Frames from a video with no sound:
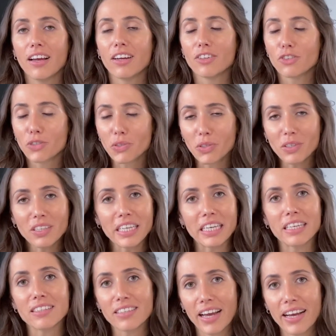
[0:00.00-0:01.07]

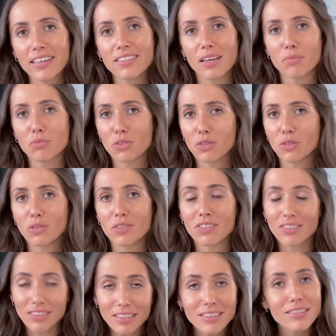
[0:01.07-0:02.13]
truly it takes up to
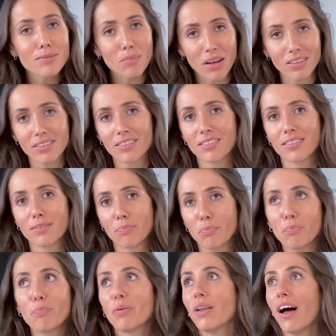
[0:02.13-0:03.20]
6 months
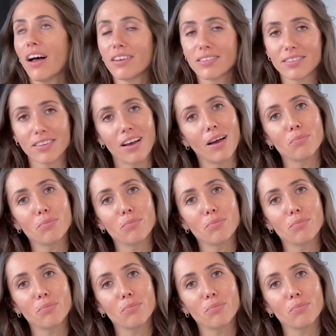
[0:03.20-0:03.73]
plus,